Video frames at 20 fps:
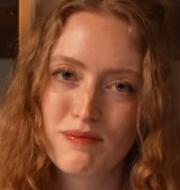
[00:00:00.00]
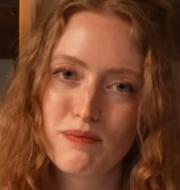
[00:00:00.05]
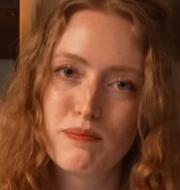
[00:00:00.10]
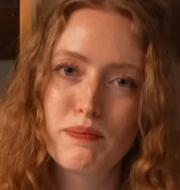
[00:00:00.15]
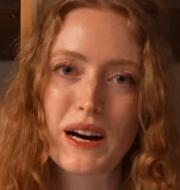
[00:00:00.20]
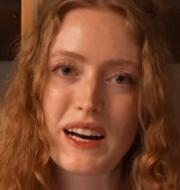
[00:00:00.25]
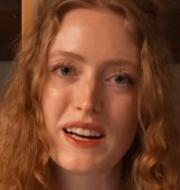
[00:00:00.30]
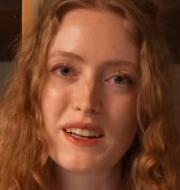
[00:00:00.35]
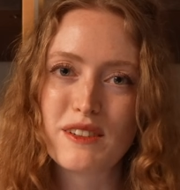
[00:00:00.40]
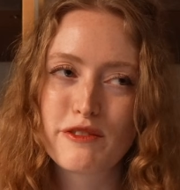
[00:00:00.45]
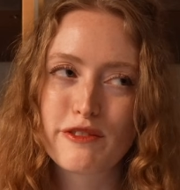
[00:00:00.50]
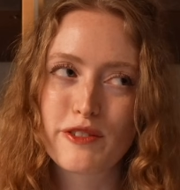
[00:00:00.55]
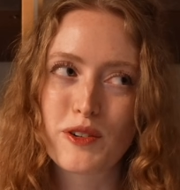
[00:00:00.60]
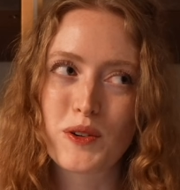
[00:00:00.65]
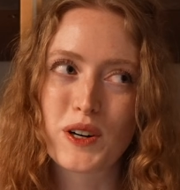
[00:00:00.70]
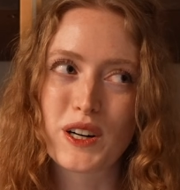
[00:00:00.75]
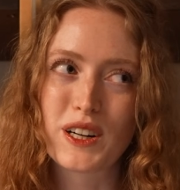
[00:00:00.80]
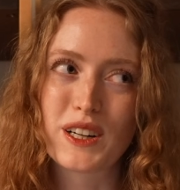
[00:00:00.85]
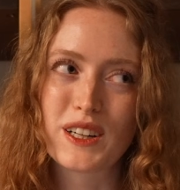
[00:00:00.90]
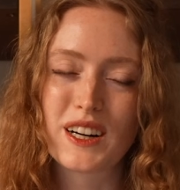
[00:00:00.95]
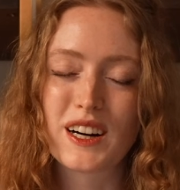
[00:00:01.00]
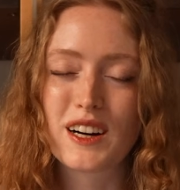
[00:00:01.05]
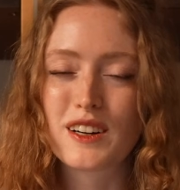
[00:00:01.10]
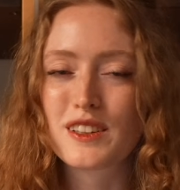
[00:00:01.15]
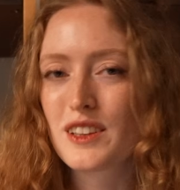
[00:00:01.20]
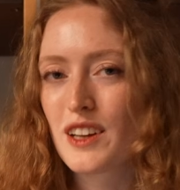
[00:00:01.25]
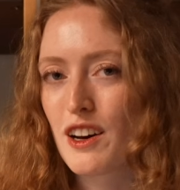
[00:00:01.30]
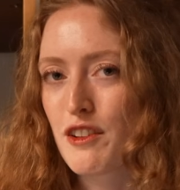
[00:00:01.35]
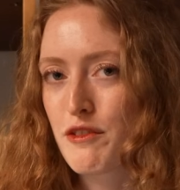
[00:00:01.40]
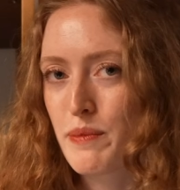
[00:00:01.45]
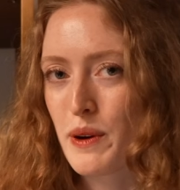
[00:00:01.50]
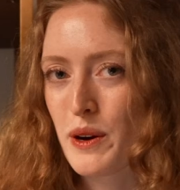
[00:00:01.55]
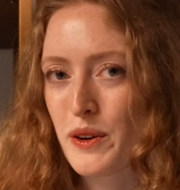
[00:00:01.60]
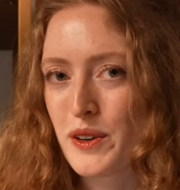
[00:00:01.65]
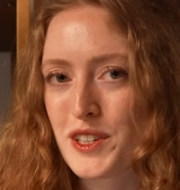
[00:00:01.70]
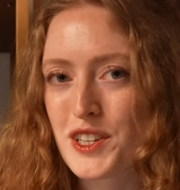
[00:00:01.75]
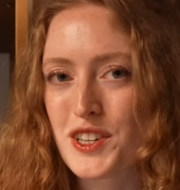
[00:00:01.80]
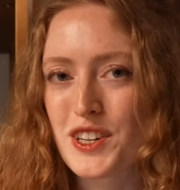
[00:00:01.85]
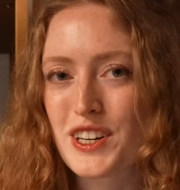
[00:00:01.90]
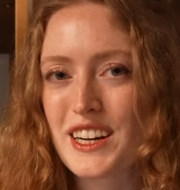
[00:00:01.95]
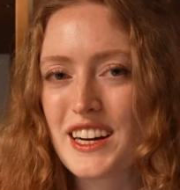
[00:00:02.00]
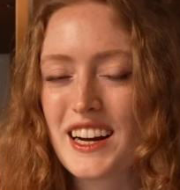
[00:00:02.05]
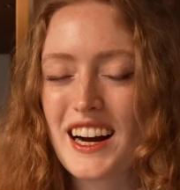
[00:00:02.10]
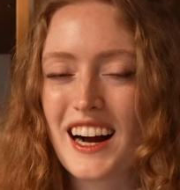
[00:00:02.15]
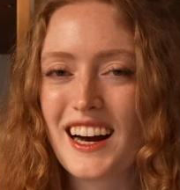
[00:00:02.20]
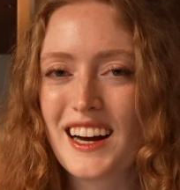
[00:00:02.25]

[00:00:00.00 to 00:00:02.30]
But for her love poetry,